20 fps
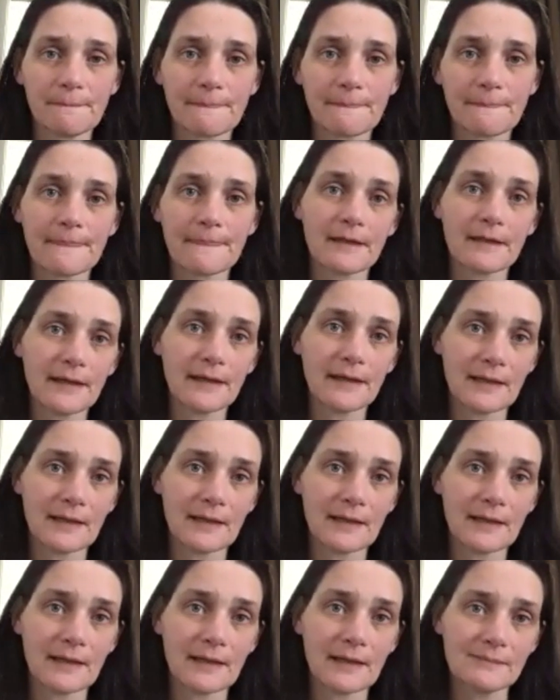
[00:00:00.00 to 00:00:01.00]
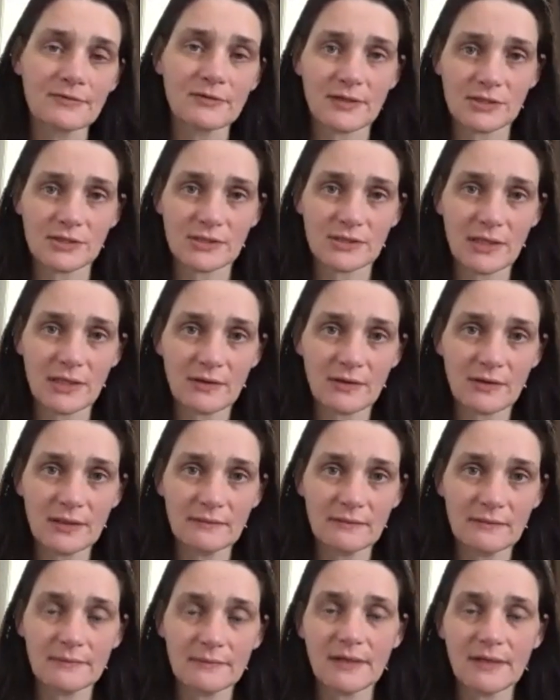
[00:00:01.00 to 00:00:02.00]
Again, if you're
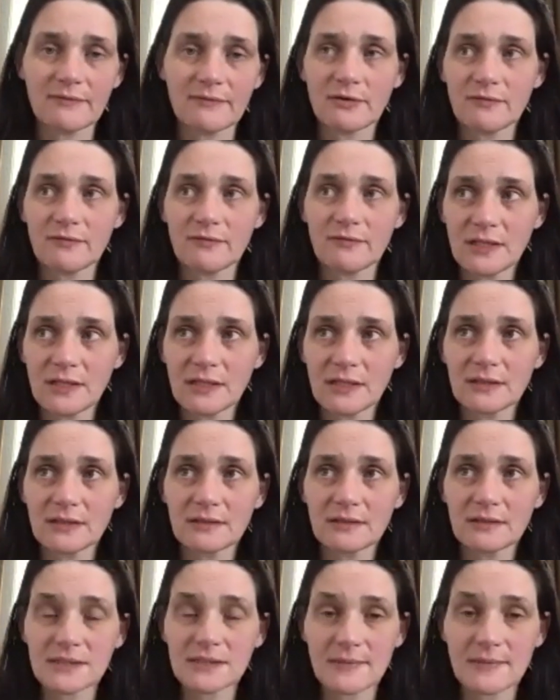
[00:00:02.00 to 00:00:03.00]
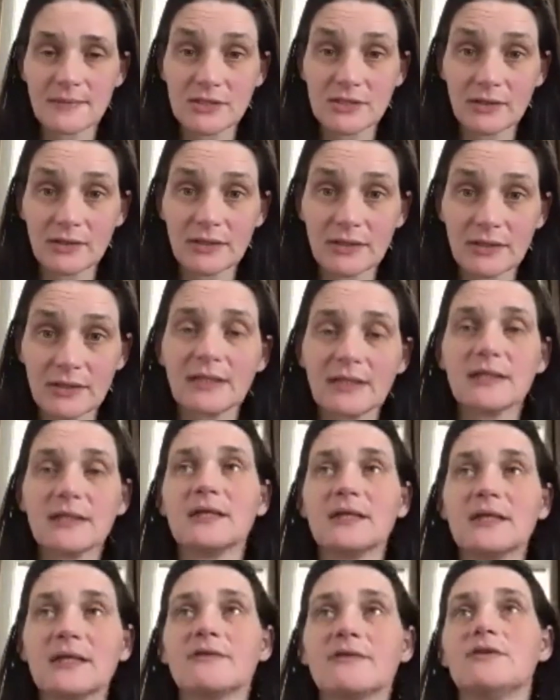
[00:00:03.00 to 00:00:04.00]
vegetarian, if you're vegan,
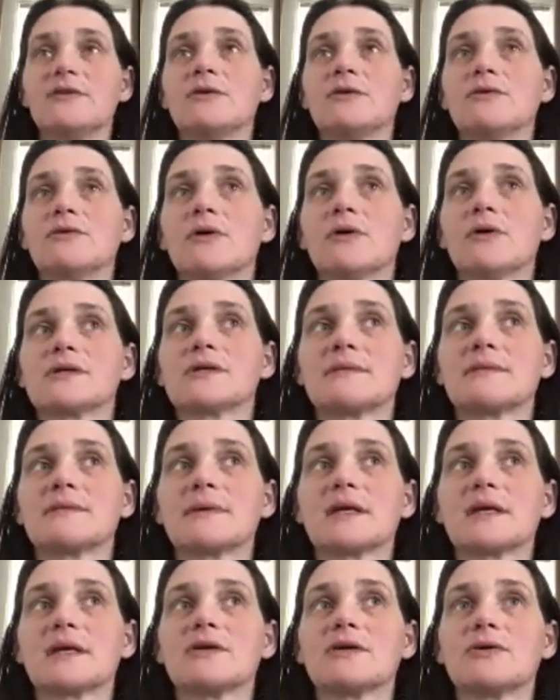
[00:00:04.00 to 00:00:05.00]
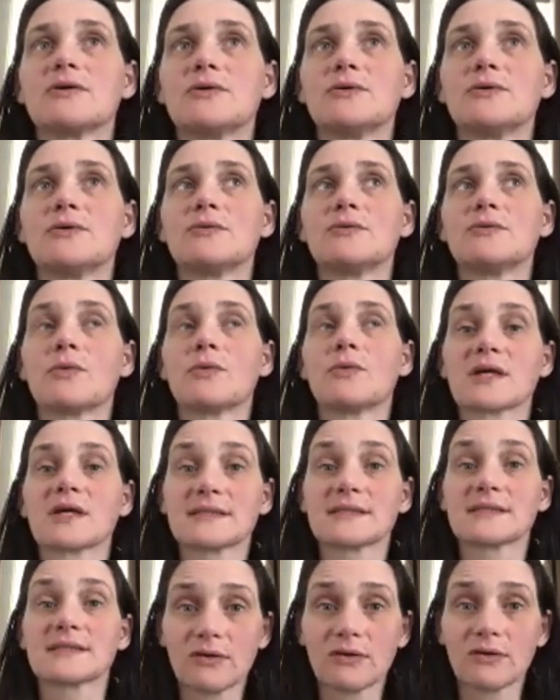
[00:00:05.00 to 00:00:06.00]
especially if you are somebody who
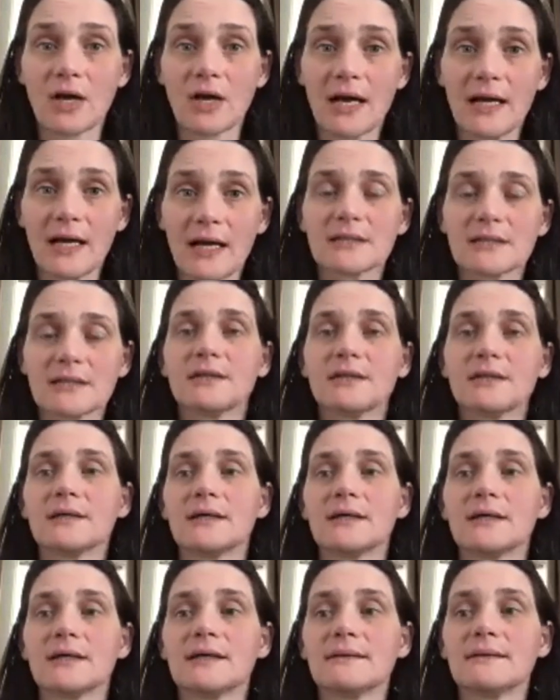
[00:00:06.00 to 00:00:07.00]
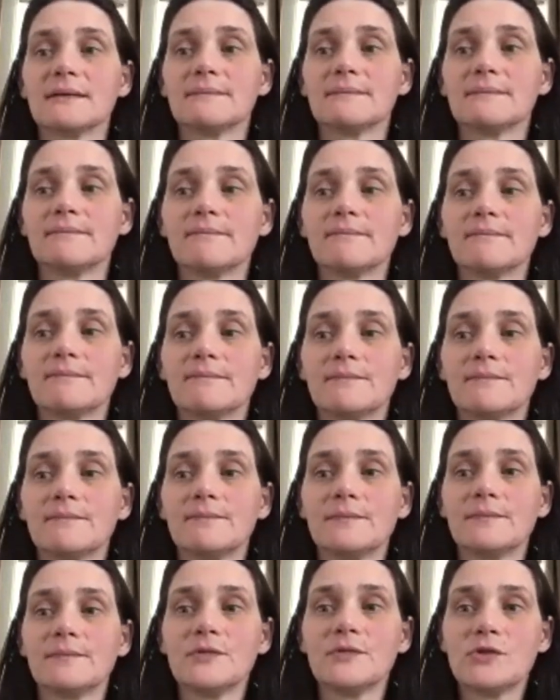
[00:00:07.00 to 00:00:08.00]
works out a lot,
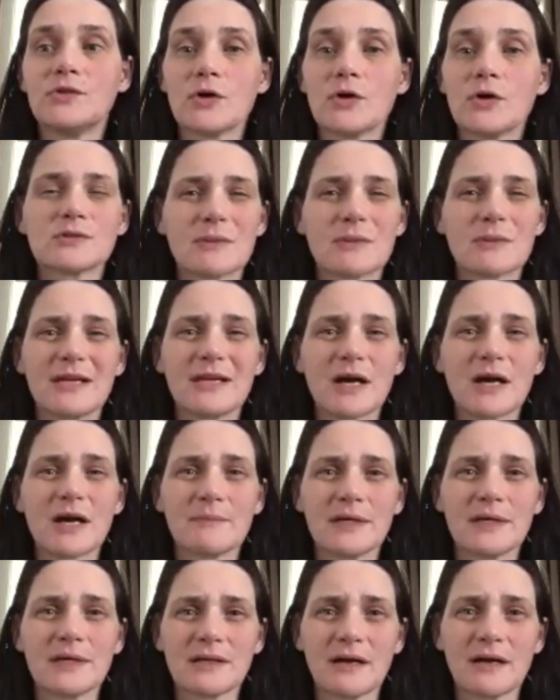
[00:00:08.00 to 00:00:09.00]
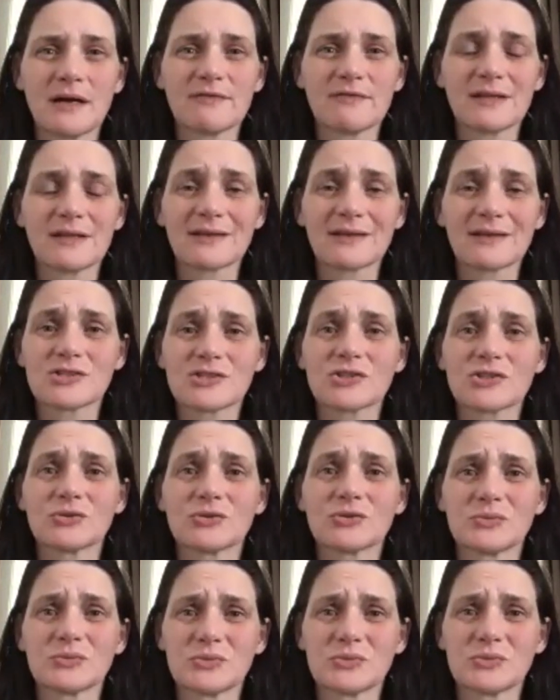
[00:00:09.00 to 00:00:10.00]
those might not be enough unless
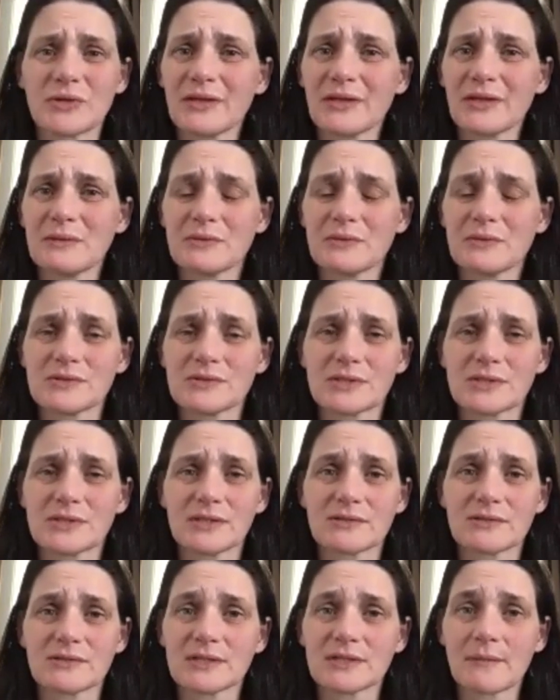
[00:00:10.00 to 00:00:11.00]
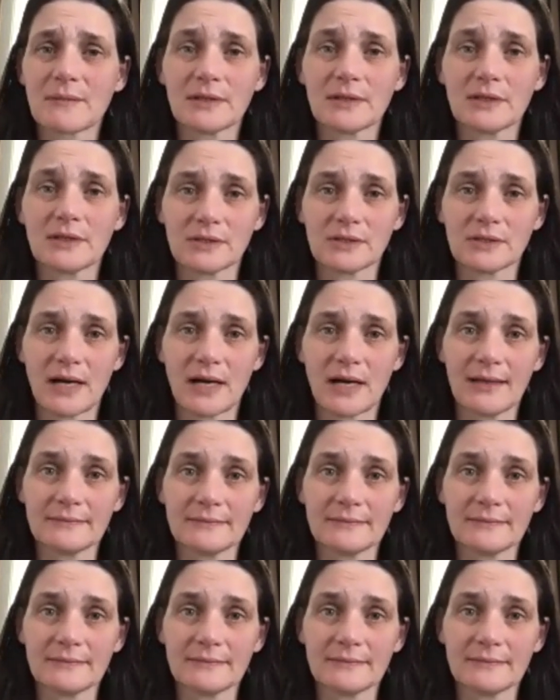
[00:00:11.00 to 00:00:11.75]
you're really boosting those up in your diet,